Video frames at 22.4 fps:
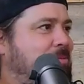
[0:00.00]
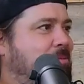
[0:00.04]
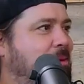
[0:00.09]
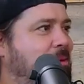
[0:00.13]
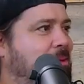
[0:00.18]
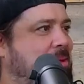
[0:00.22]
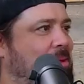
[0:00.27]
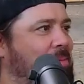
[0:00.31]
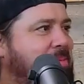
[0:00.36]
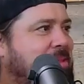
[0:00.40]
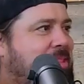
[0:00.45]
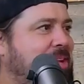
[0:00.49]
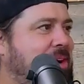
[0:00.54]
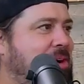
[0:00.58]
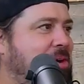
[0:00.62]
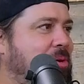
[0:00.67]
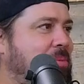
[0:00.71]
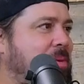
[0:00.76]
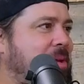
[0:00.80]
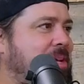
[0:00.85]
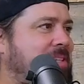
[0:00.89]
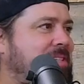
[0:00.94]
Rolling with the
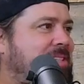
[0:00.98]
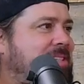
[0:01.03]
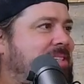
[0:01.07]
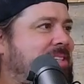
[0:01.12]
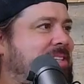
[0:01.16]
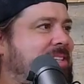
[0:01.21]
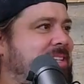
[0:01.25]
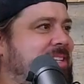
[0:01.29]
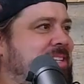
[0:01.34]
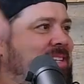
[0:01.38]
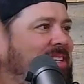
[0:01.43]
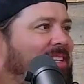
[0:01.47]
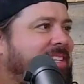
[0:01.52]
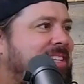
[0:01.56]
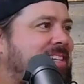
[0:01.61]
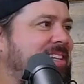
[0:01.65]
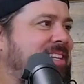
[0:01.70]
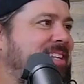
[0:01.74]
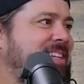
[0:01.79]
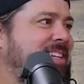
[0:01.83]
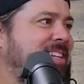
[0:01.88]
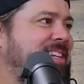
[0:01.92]
homies. Rolled
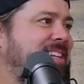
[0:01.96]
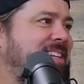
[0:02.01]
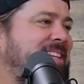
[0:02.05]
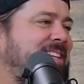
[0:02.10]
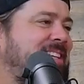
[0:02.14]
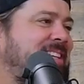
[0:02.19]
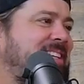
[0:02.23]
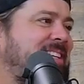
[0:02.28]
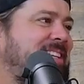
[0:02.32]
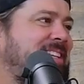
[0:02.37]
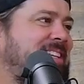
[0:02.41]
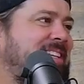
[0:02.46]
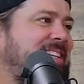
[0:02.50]
with the homies